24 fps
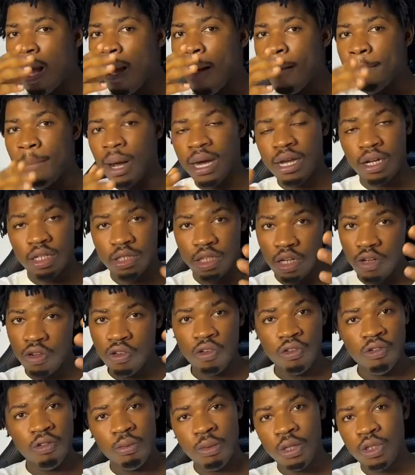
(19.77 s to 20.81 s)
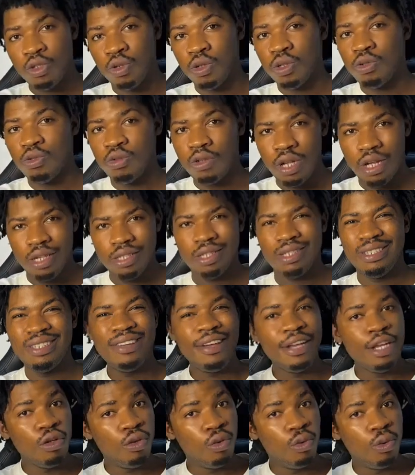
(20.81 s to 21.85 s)
Buying and selling of domain is also known as
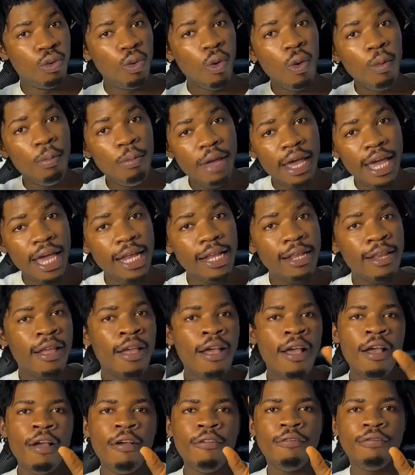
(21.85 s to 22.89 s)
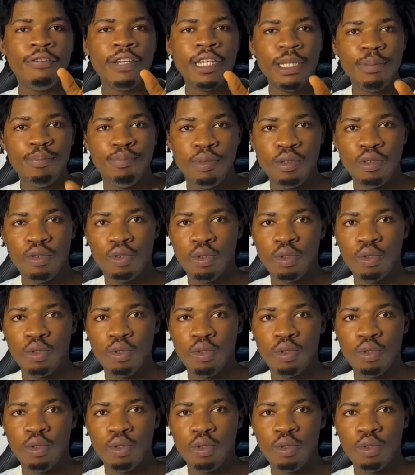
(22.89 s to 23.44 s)
domain flipping.